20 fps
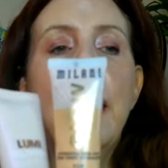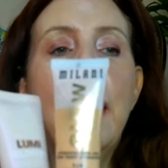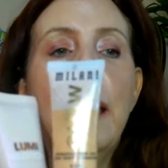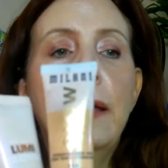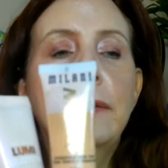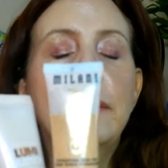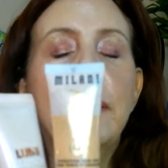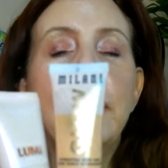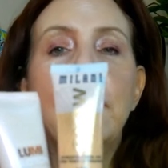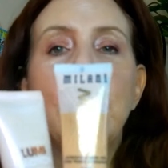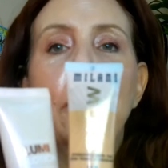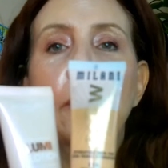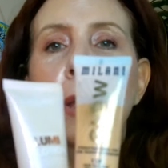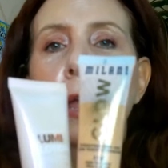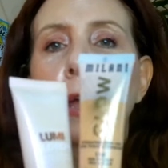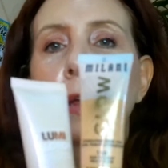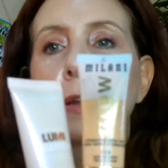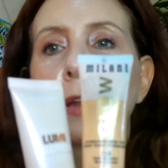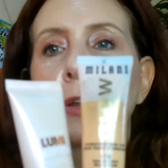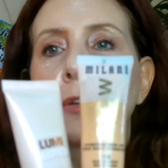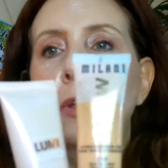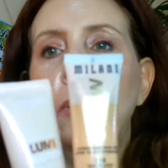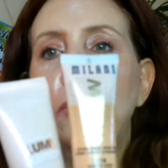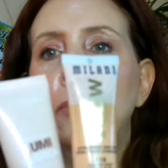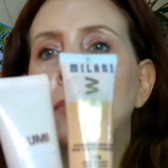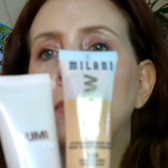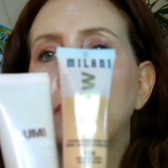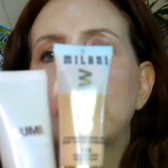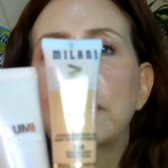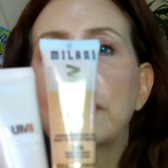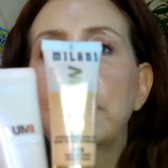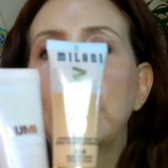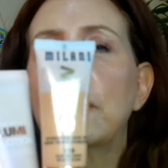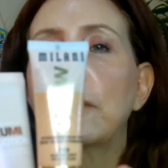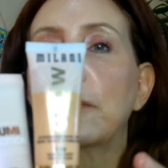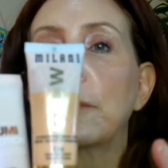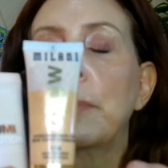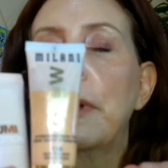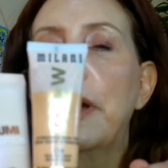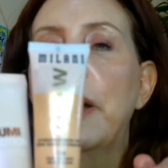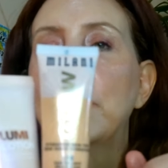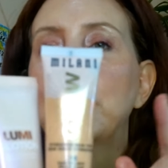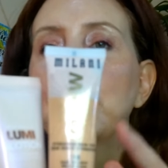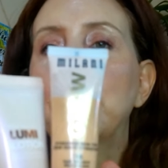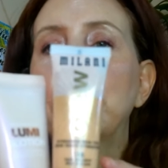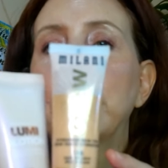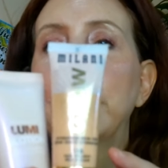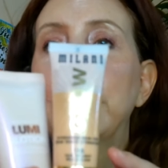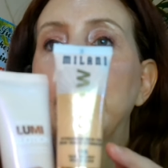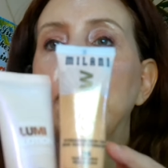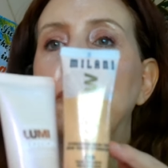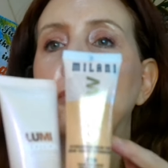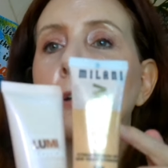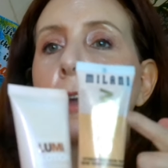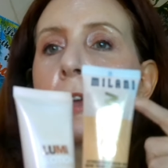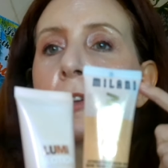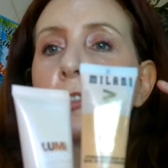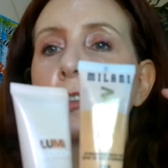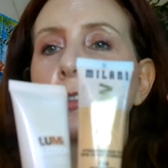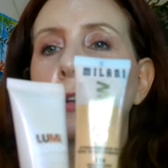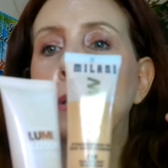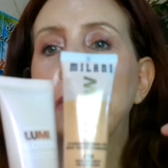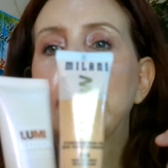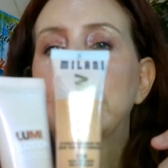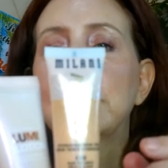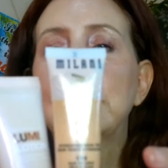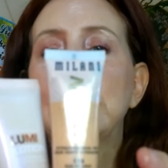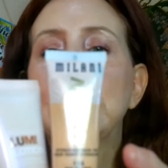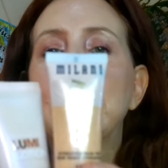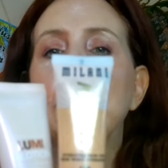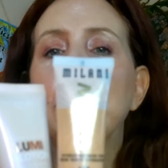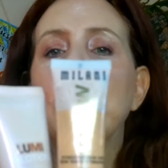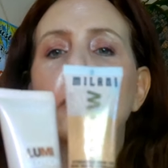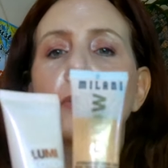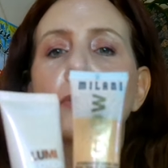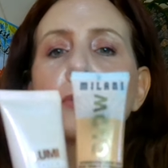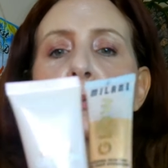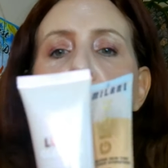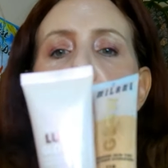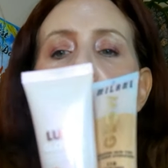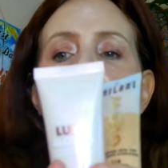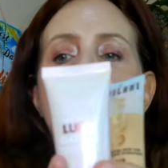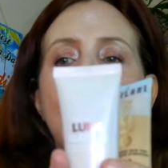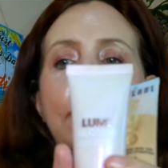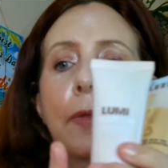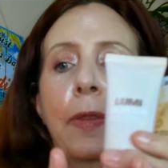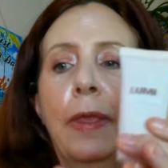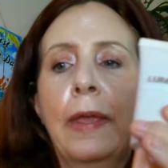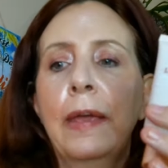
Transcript: I did go ahead and use the Colourpop Pretty Fresh Concealer as well.